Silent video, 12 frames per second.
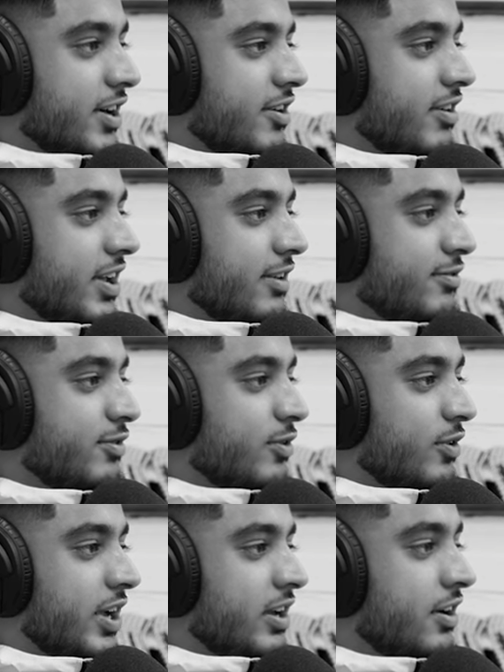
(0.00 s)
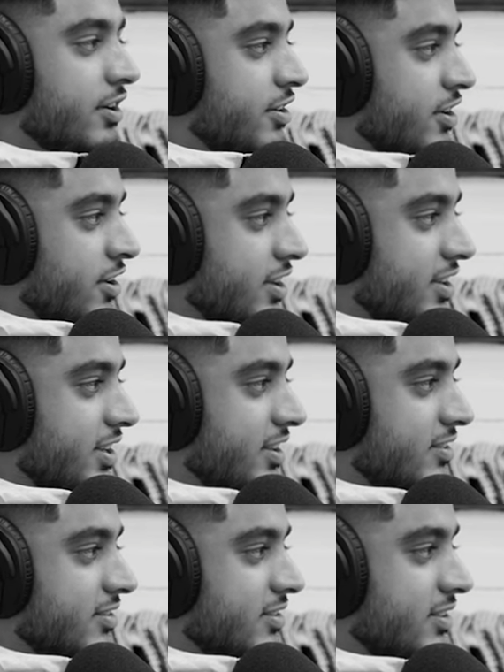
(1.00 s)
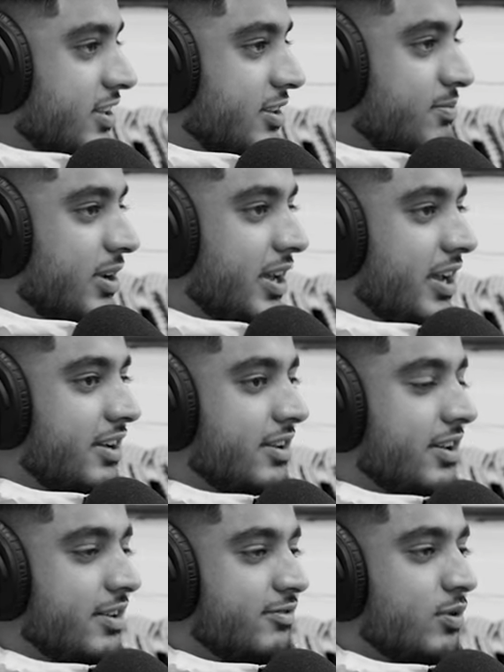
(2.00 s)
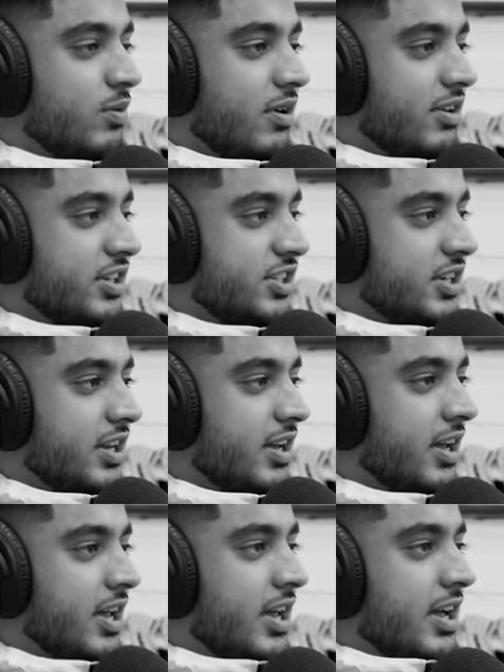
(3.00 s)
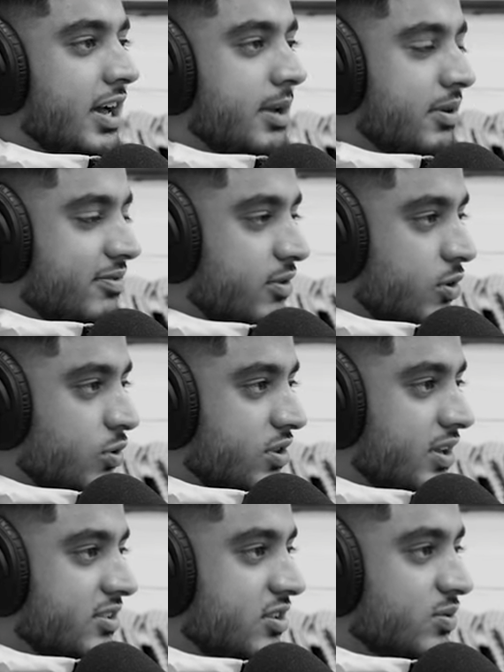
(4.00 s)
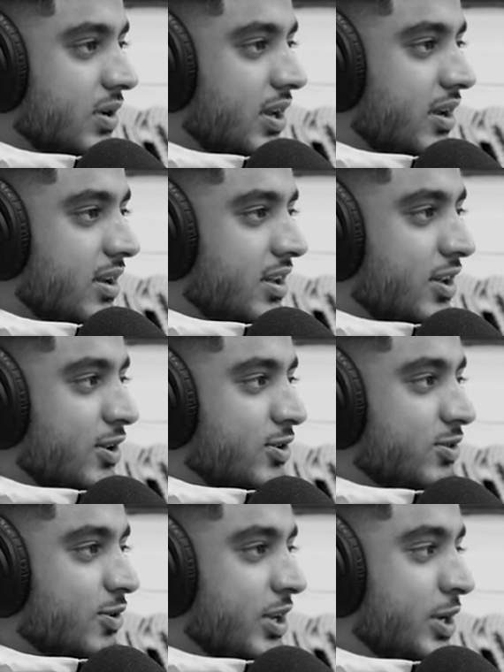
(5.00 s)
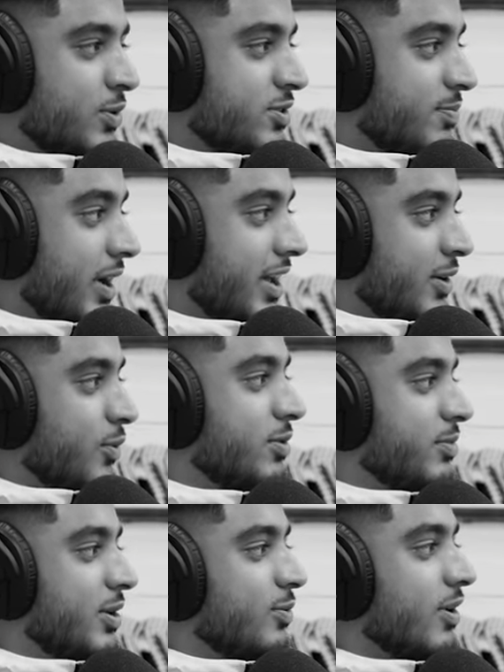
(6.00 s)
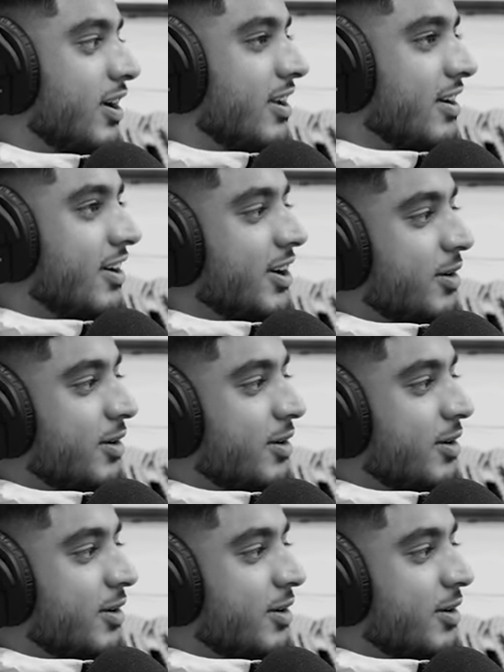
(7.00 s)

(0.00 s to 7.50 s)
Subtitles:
cricket for England under 19s. He played for Warwickshire and a bit for Northants as well, so he was batting with me while I